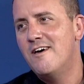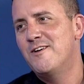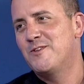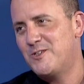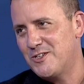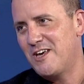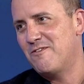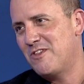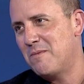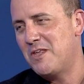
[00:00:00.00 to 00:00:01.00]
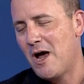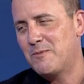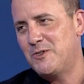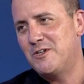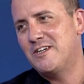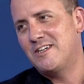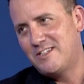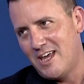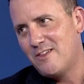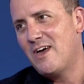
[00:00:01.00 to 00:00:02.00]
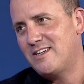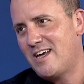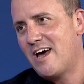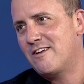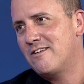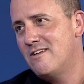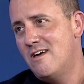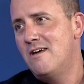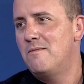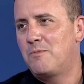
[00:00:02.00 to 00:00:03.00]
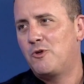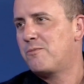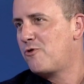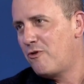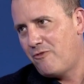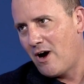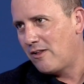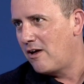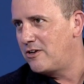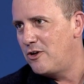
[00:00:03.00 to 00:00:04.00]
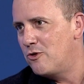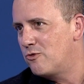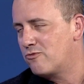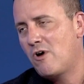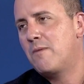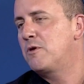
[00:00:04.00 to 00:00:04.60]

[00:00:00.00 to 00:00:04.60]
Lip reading: this is giving them the opportunity to take that data, build a profile on you, rob